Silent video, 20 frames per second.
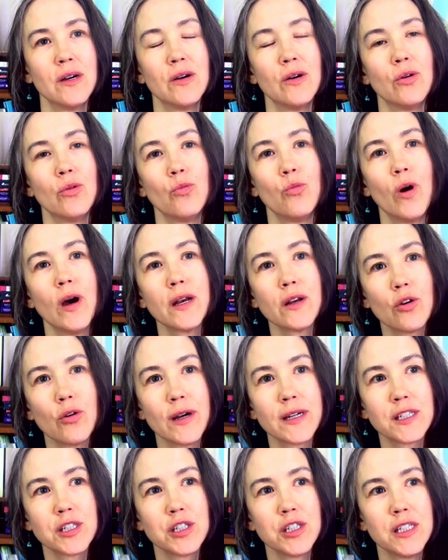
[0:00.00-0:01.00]
one
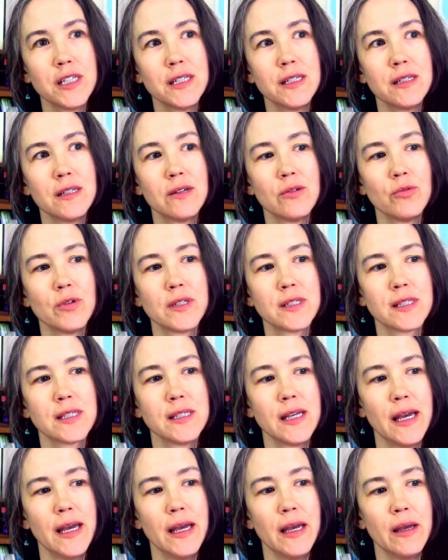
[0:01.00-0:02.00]
question will
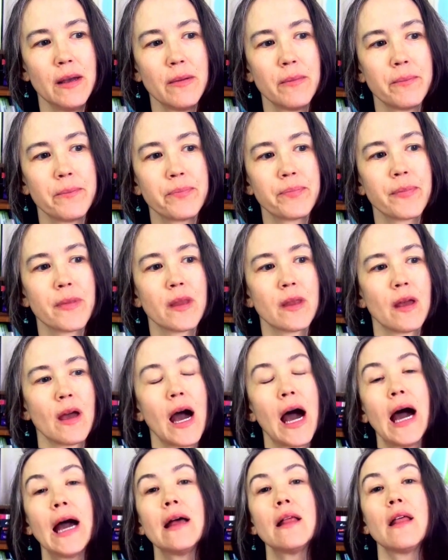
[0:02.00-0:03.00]
say,
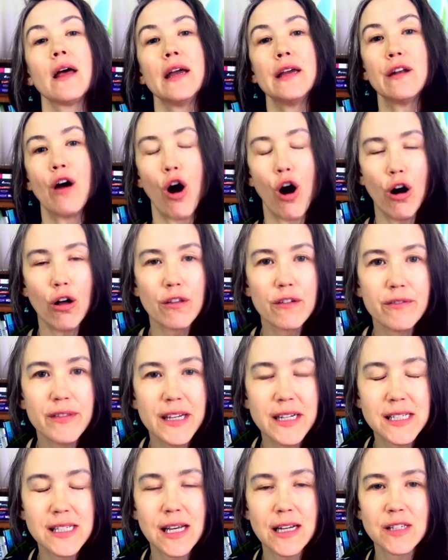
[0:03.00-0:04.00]
highlight all of
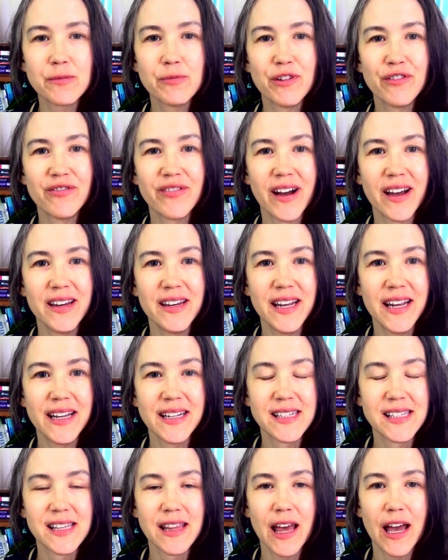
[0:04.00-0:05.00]
the assessment
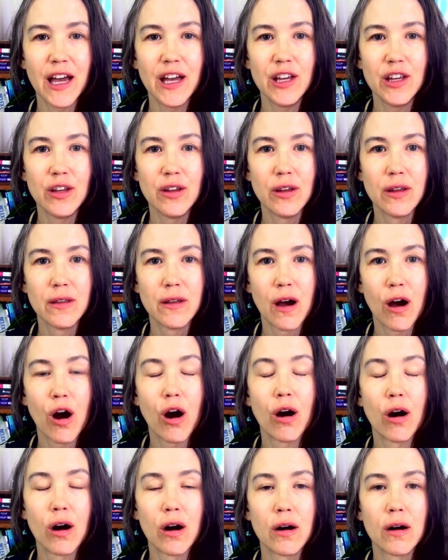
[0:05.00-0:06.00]
findings that
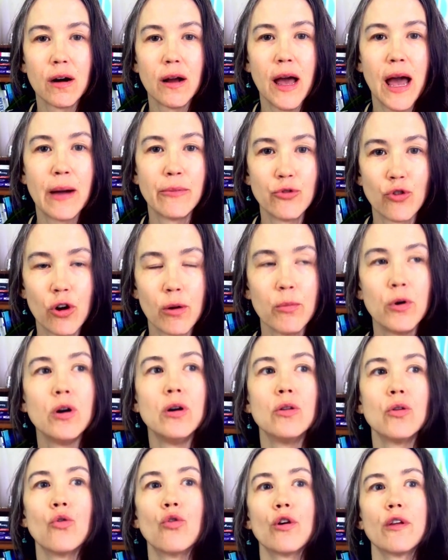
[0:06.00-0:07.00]
are
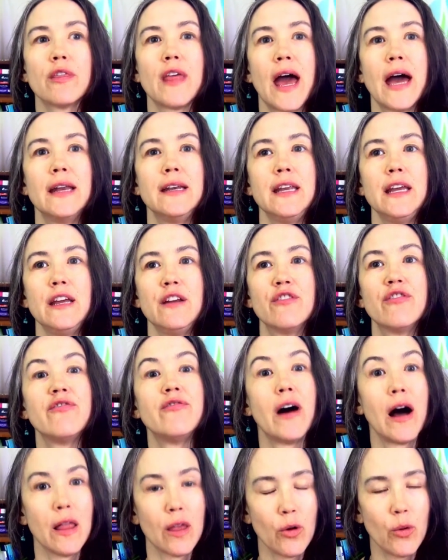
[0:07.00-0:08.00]
abnormal or that need
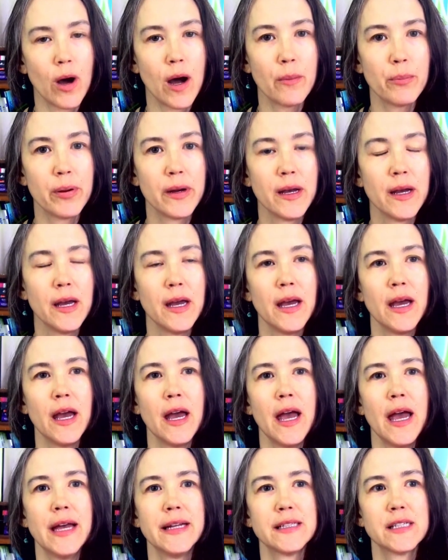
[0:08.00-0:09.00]
follow-up.
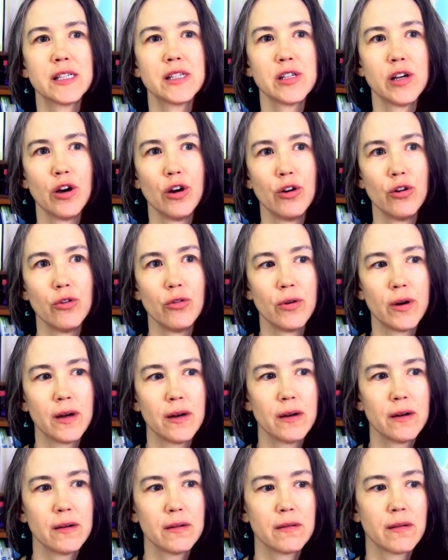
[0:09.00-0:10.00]
And
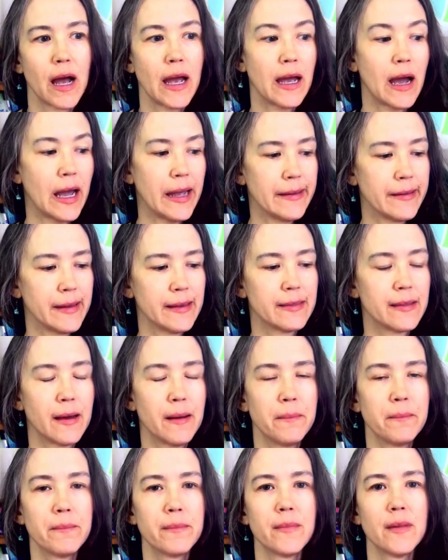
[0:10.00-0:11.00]
so I highlight
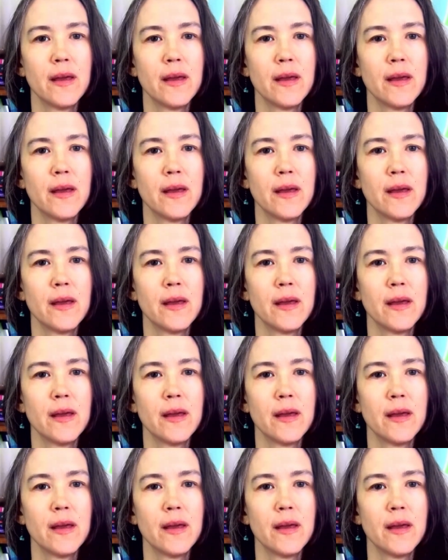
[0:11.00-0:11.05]
them,